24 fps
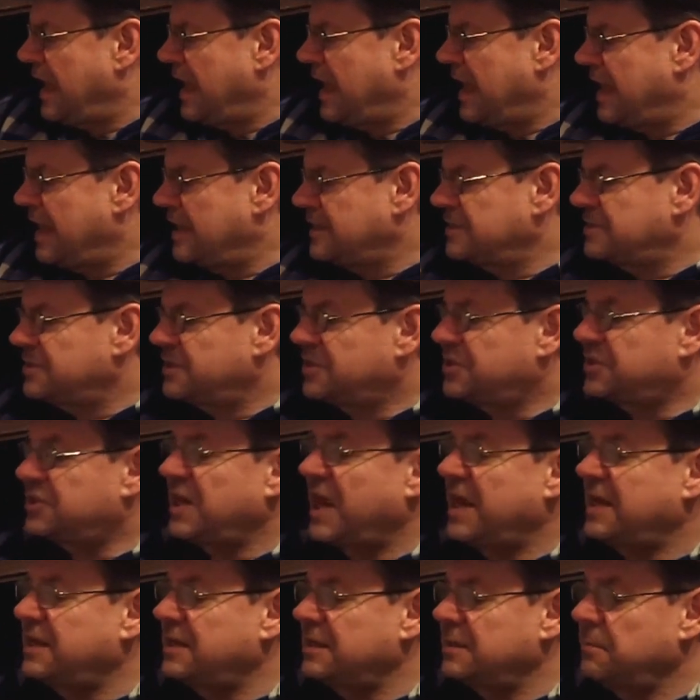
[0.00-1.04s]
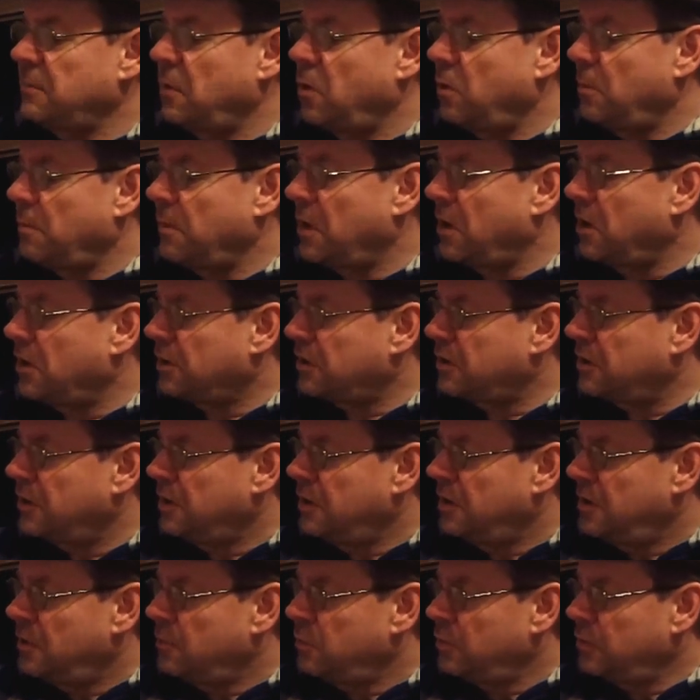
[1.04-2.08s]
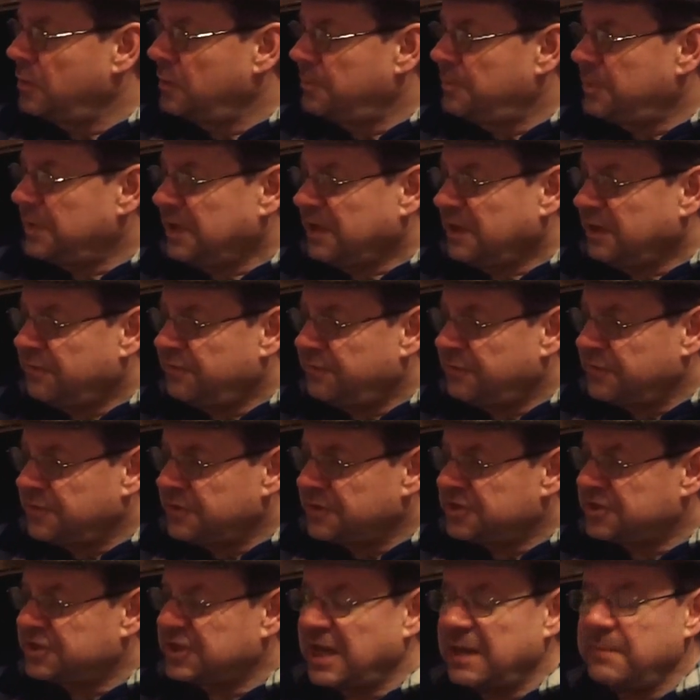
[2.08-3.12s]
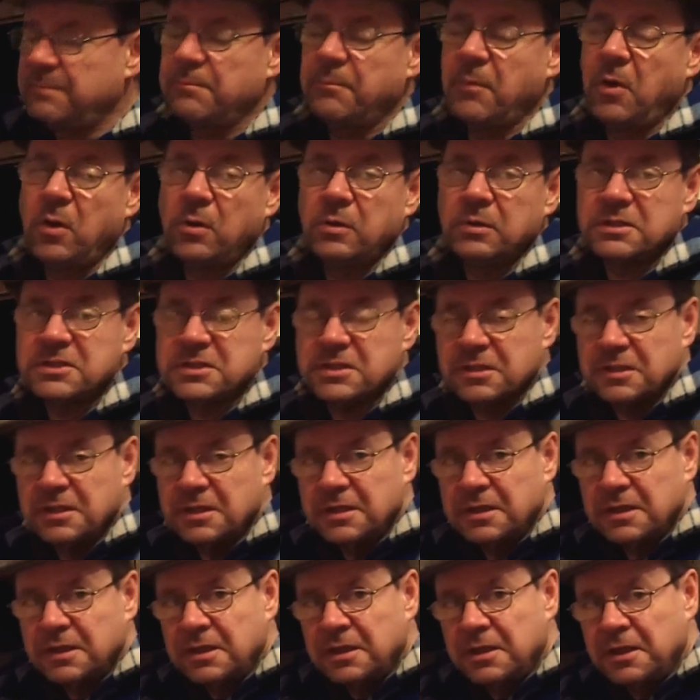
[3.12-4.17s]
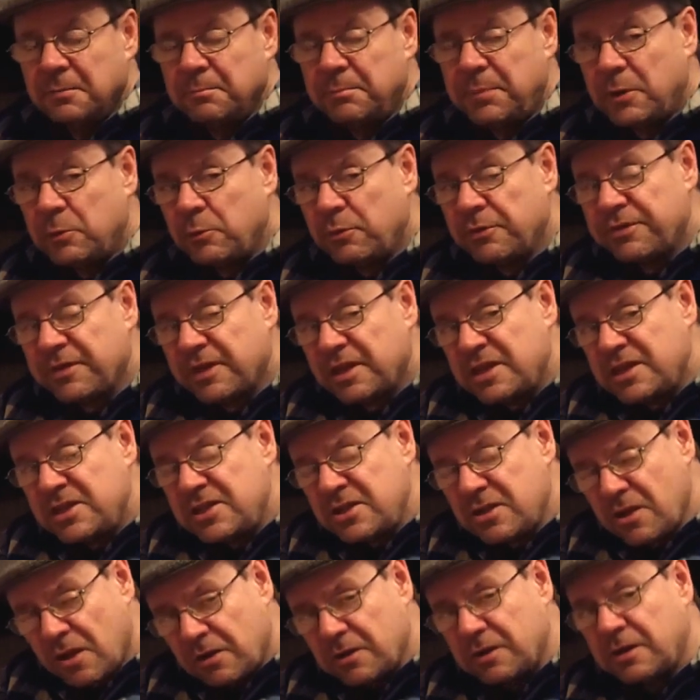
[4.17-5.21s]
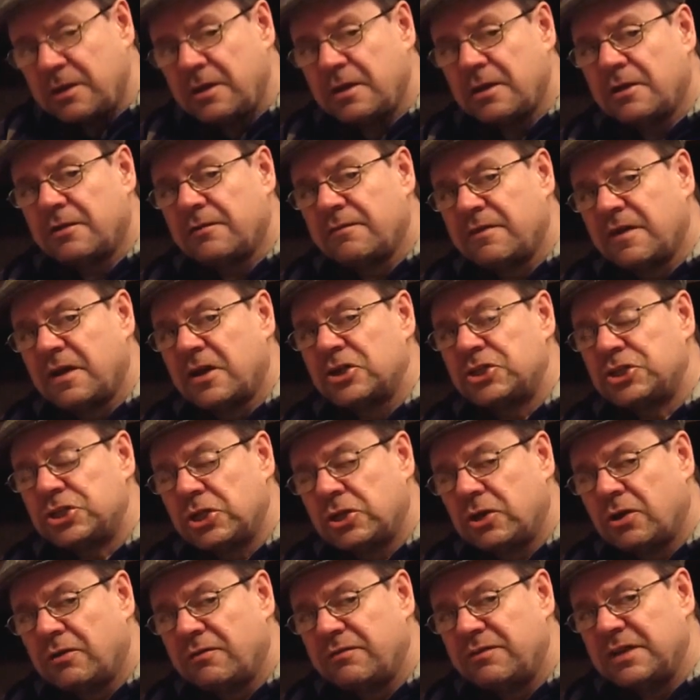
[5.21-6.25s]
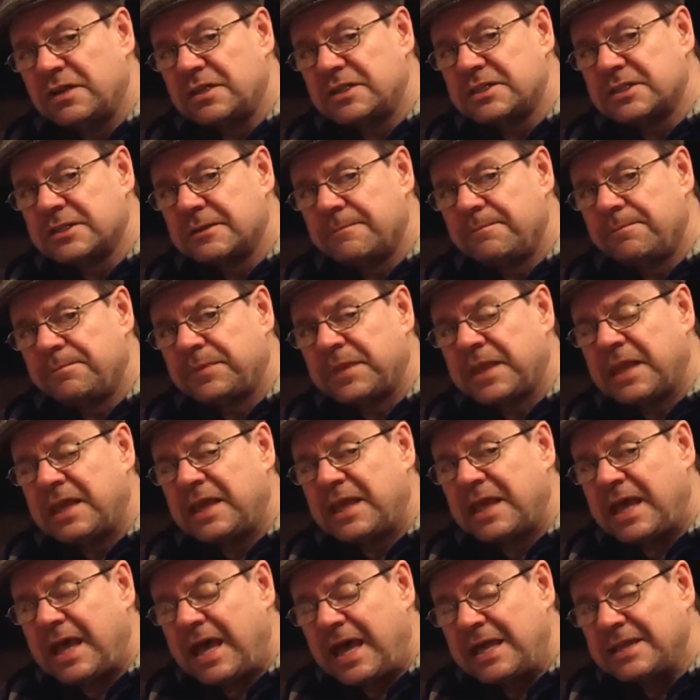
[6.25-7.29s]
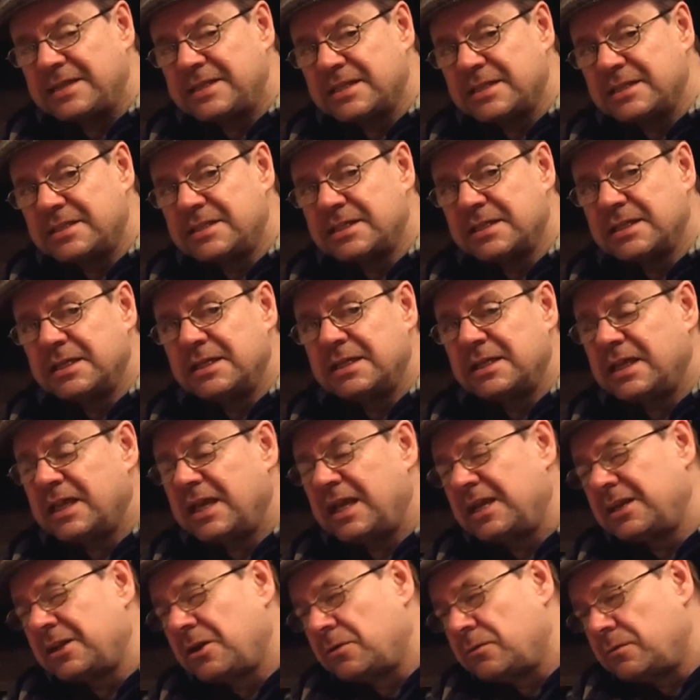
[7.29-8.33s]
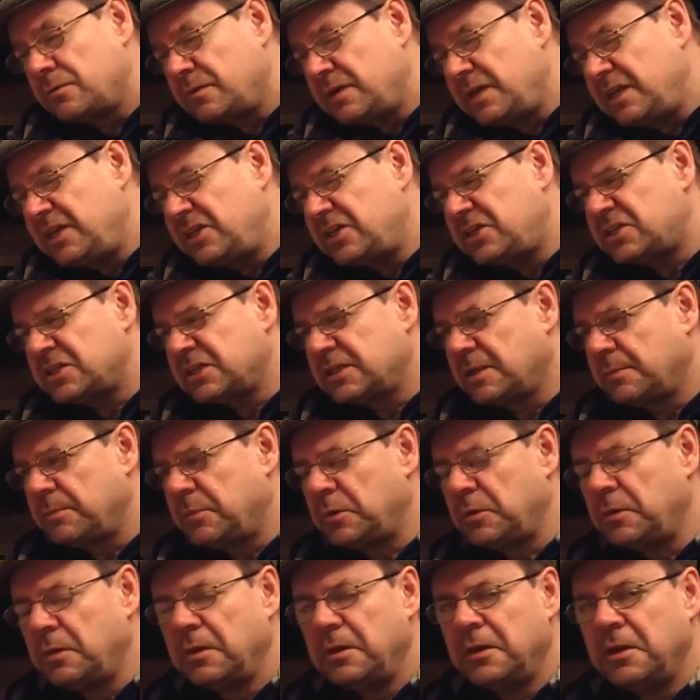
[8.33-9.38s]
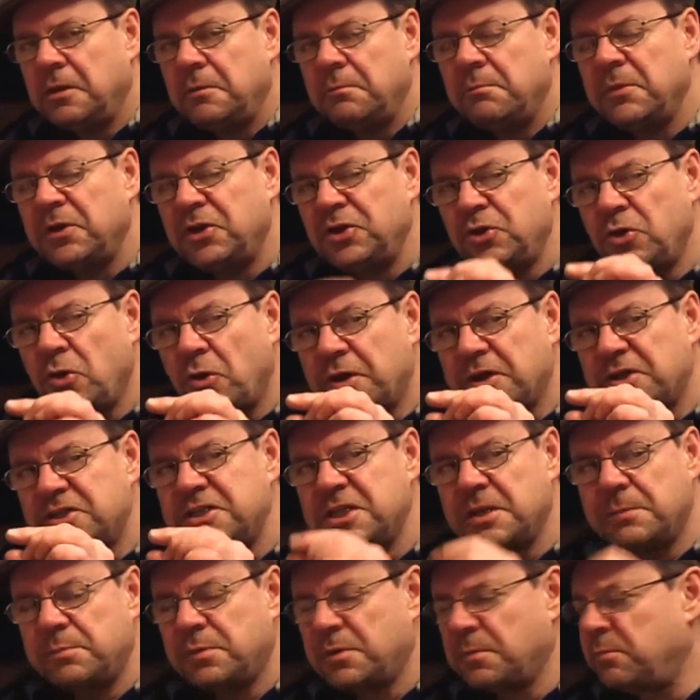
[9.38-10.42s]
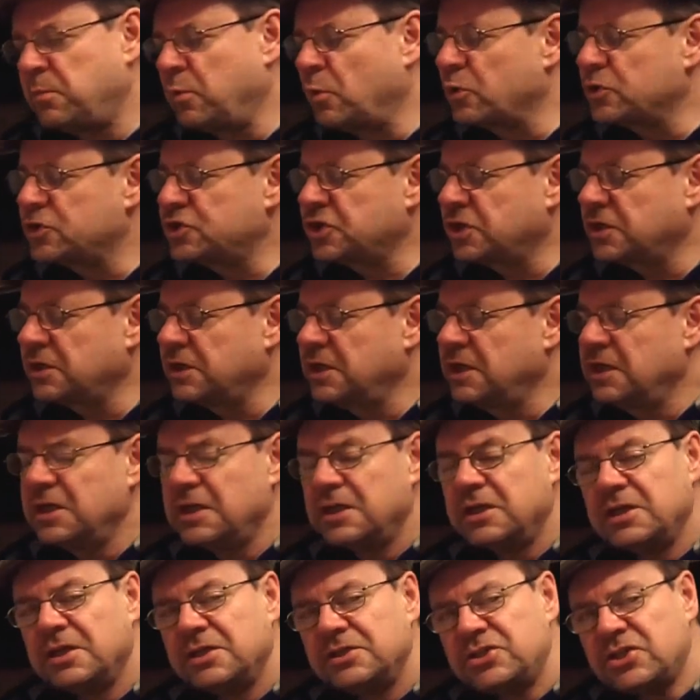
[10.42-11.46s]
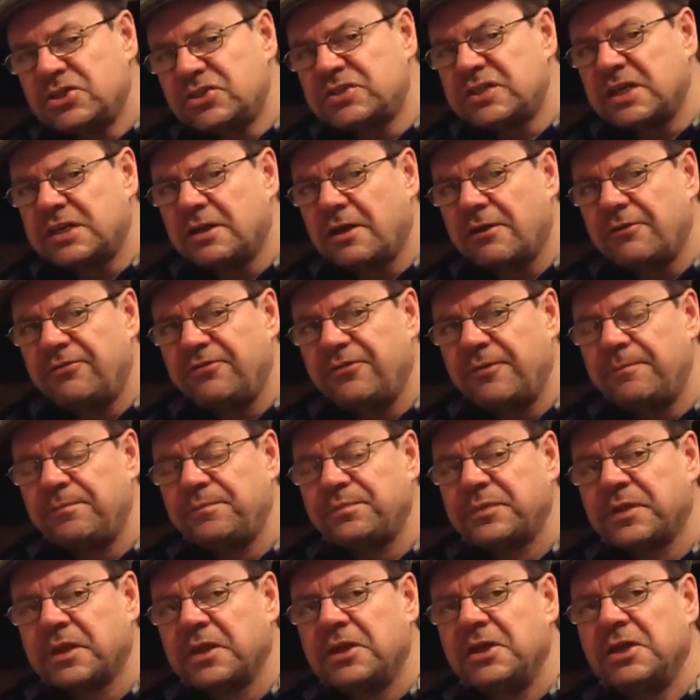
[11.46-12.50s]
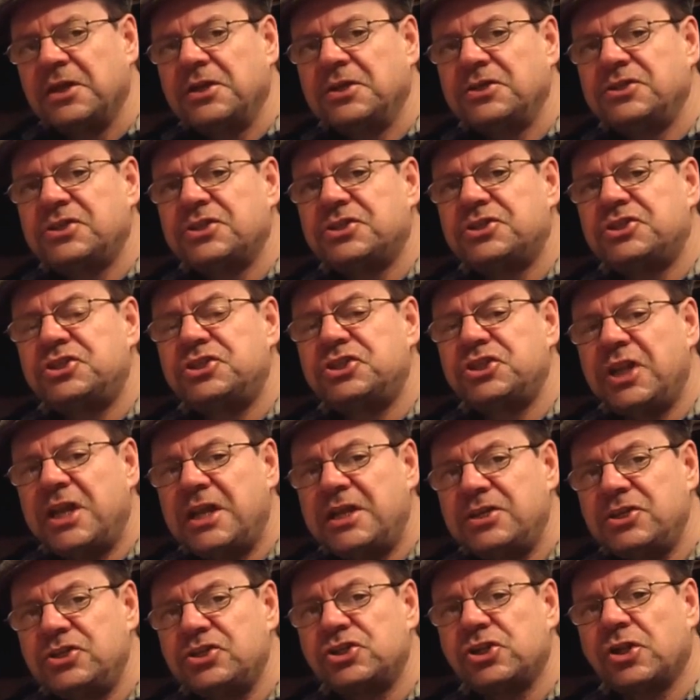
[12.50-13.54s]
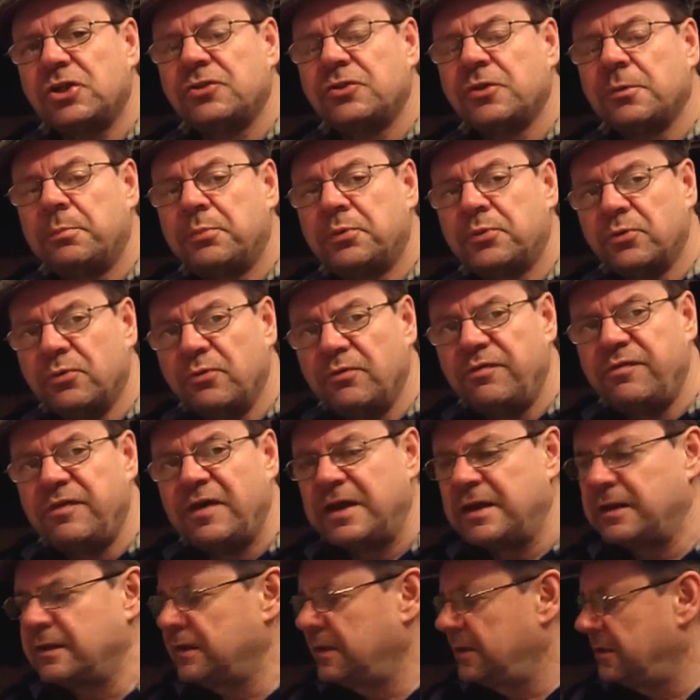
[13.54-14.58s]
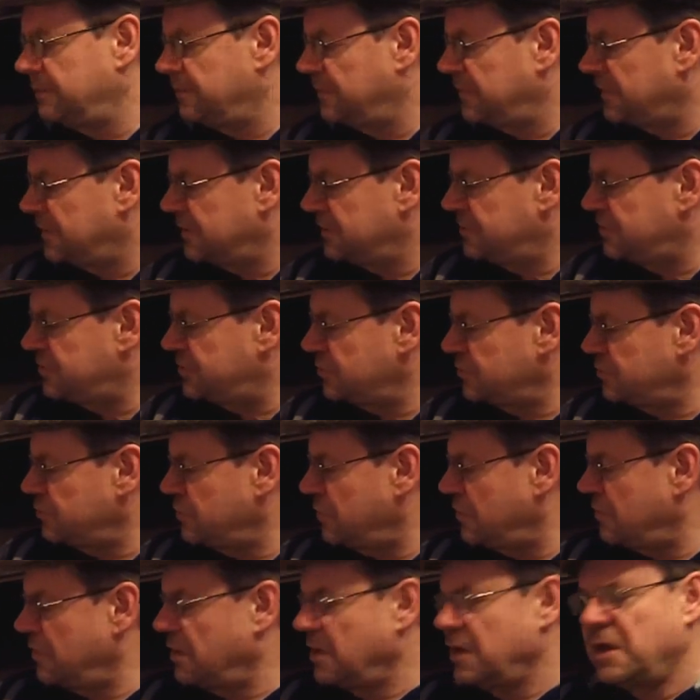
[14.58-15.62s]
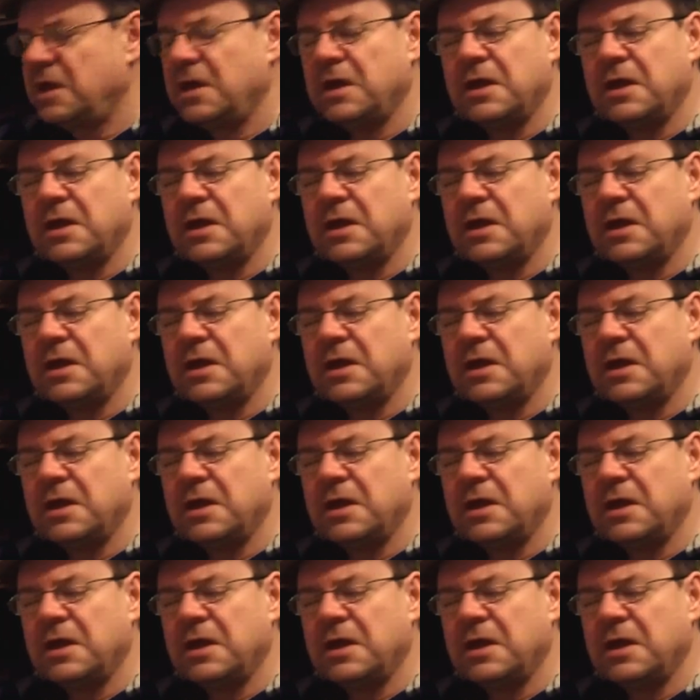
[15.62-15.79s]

And the second malt mark will be for the same malt, but with a younger version of it, added in a reasonable minority proportion, just enough to change the profile, to